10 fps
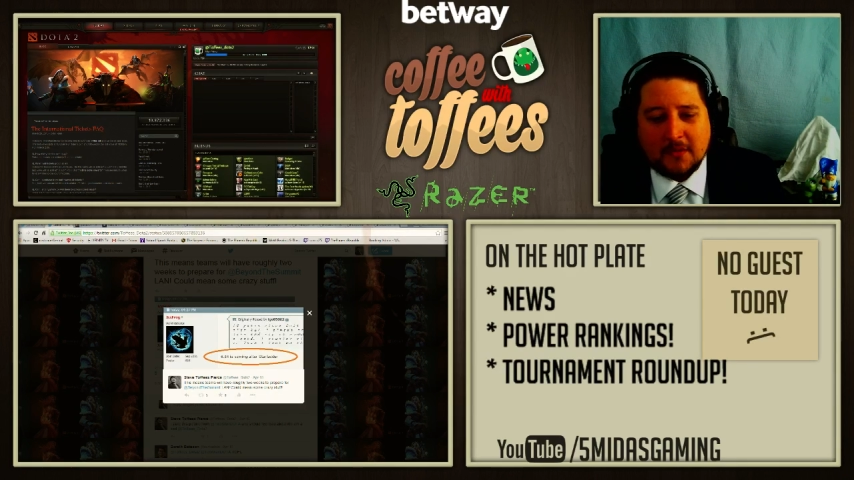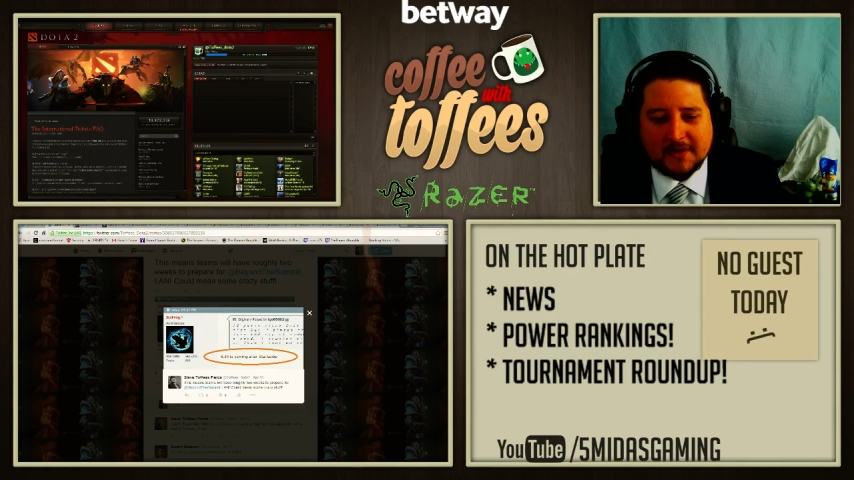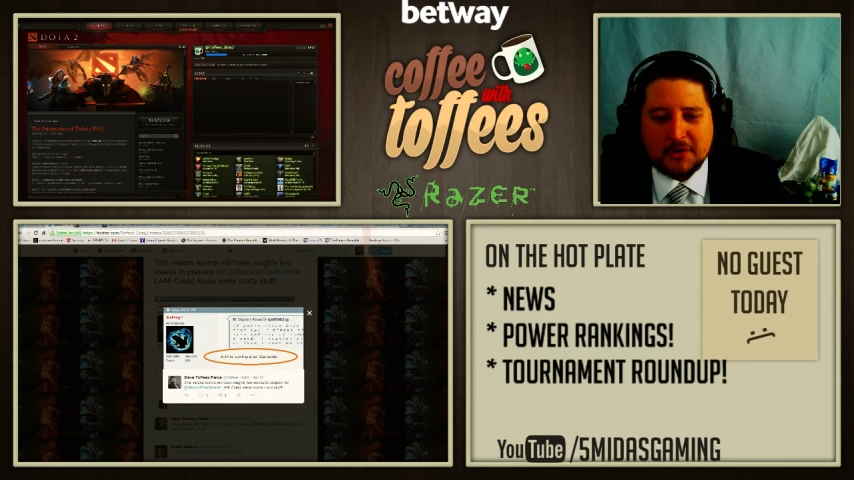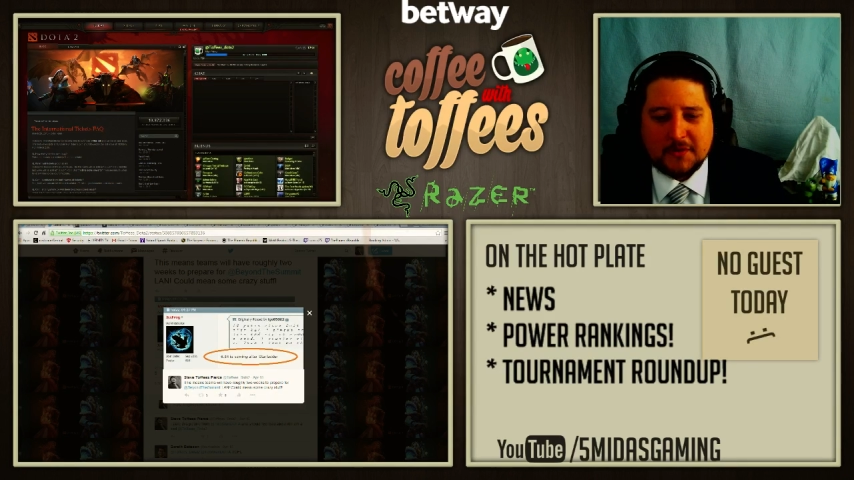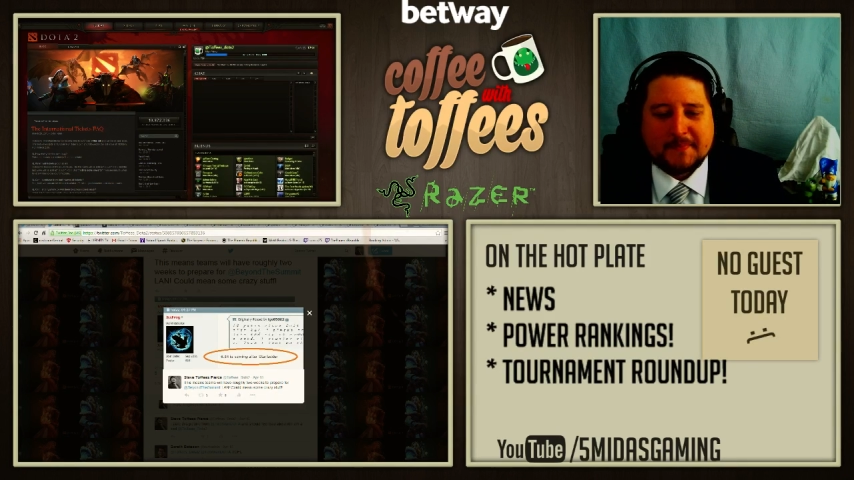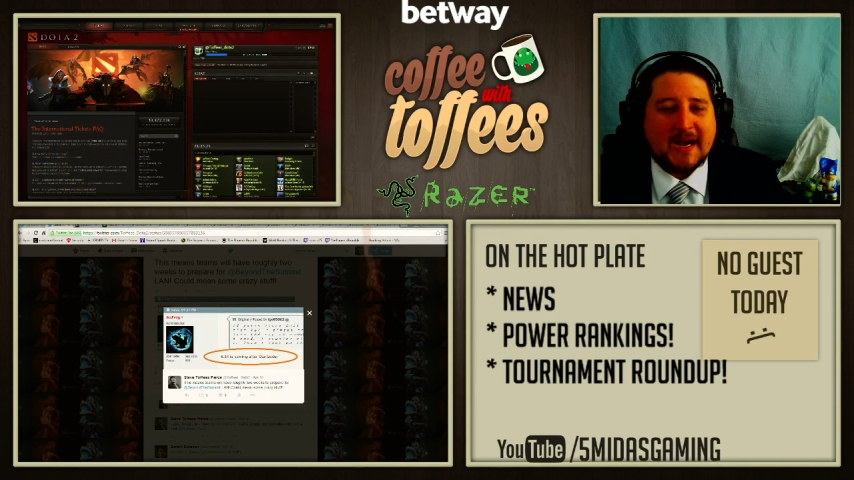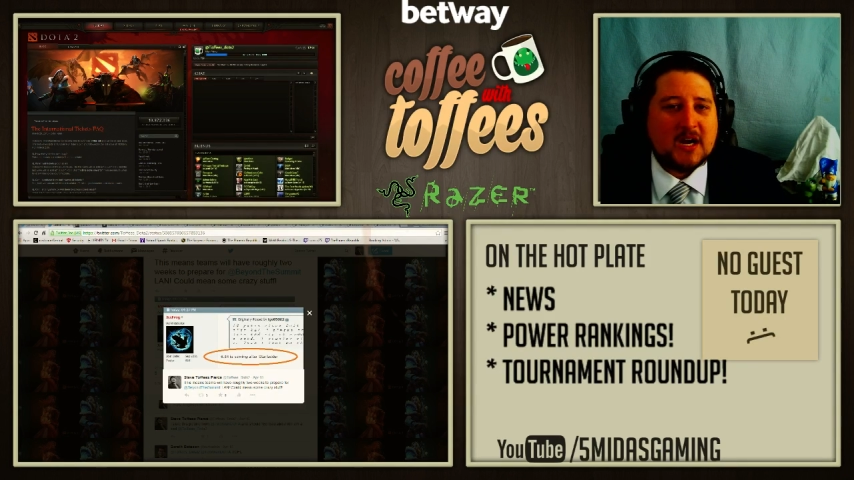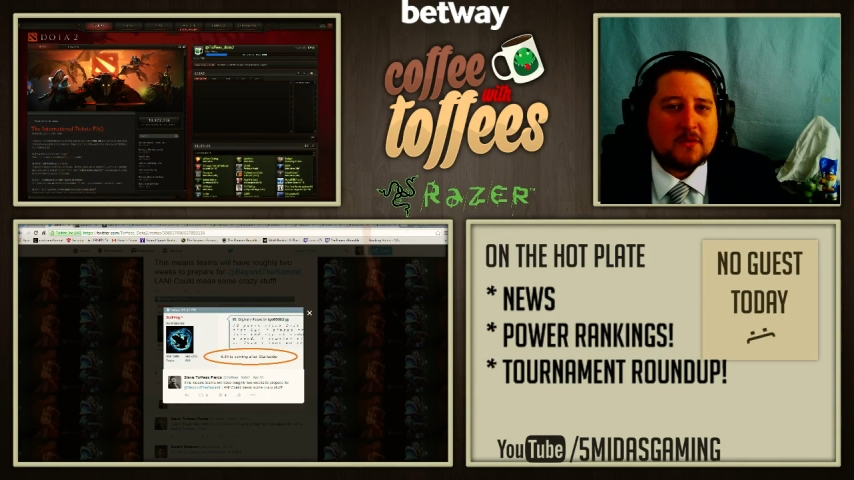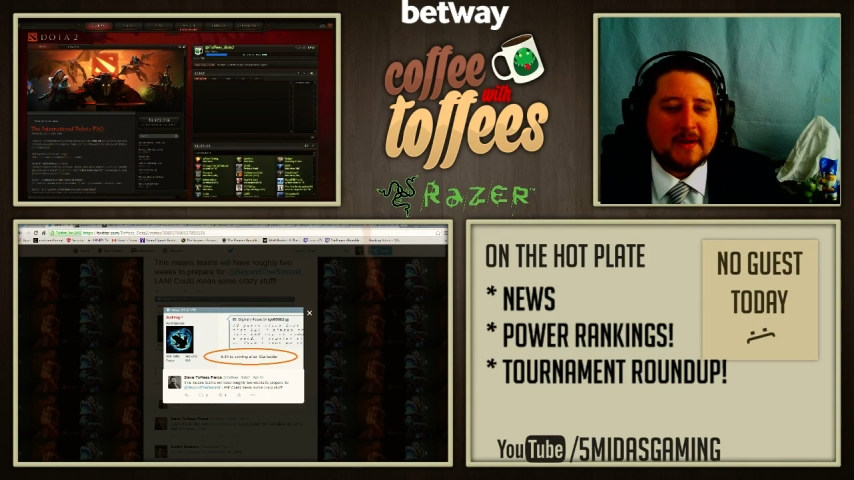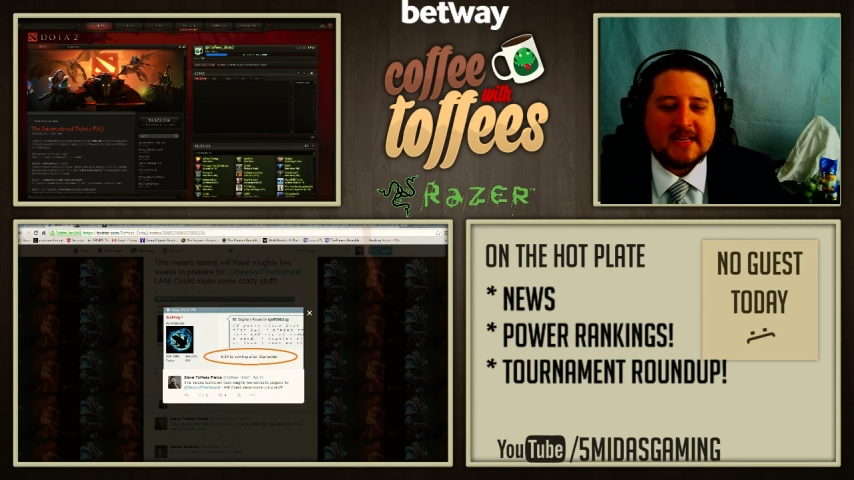We're going to go over
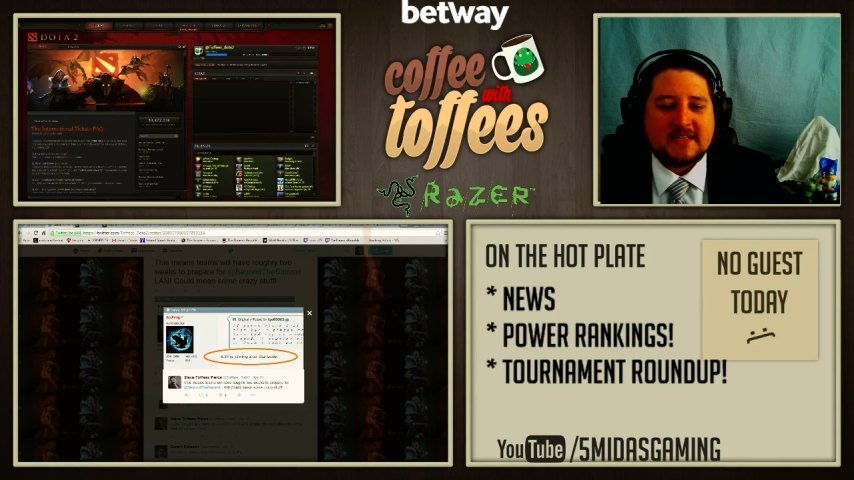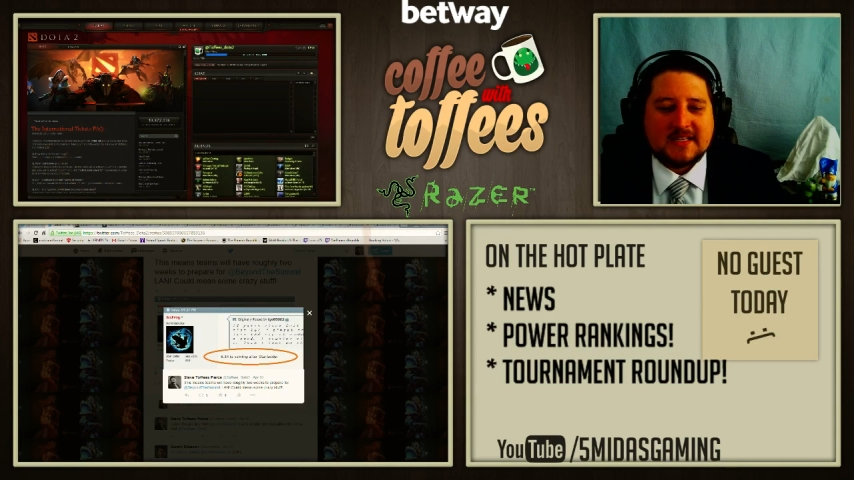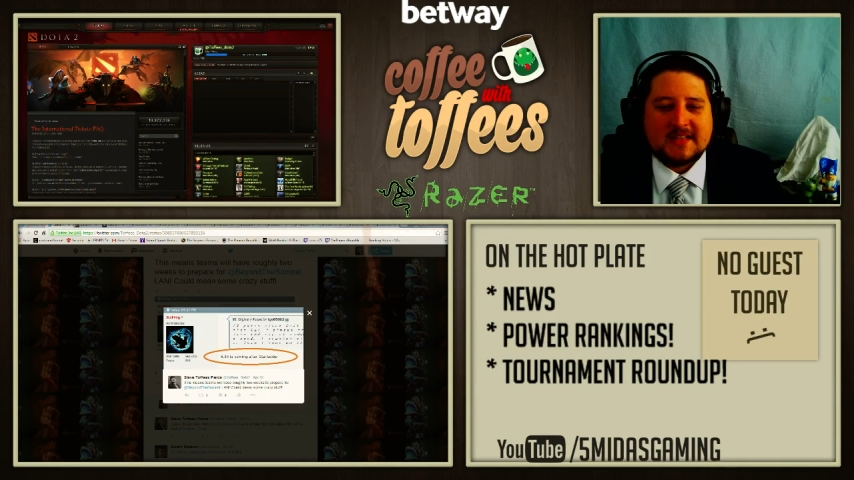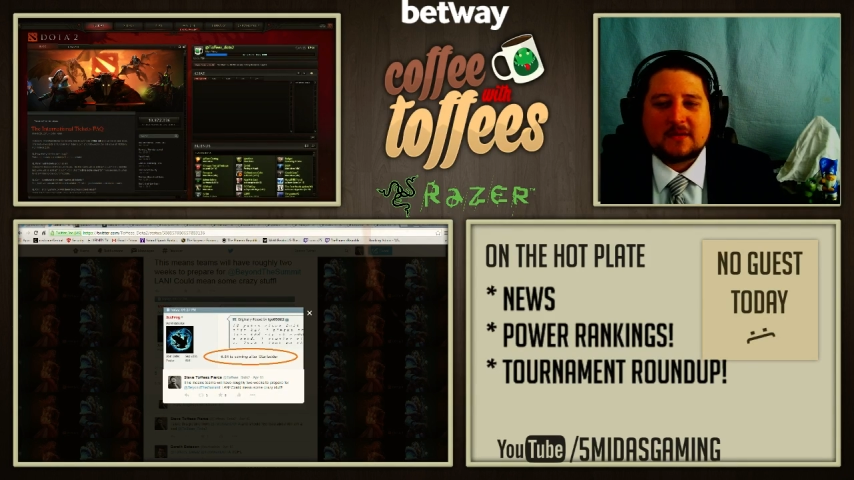power rankings,